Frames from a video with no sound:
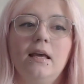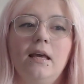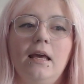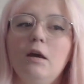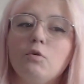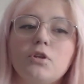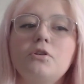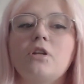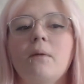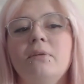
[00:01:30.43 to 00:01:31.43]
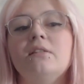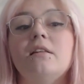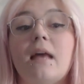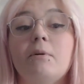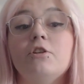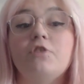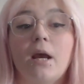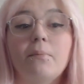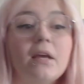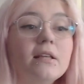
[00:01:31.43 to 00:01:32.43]
It also determines the damage of
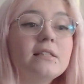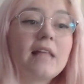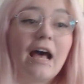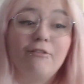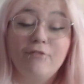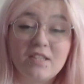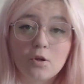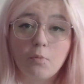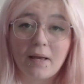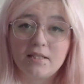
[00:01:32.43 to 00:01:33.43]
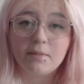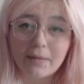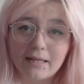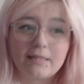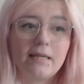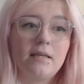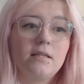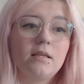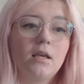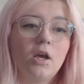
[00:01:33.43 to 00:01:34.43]
champions that have physical-based
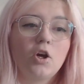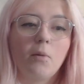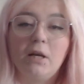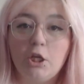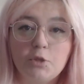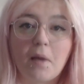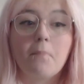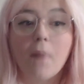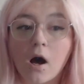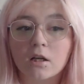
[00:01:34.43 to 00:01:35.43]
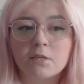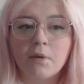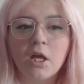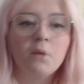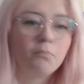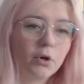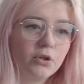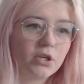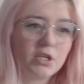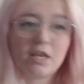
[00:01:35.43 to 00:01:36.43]
abilities, commonly used by marksmen,
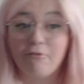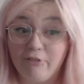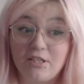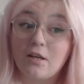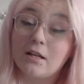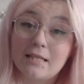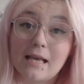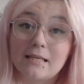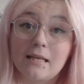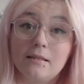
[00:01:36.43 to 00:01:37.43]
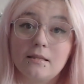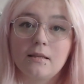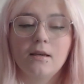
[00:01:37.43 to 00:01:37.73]
bruisers, and physical assassins.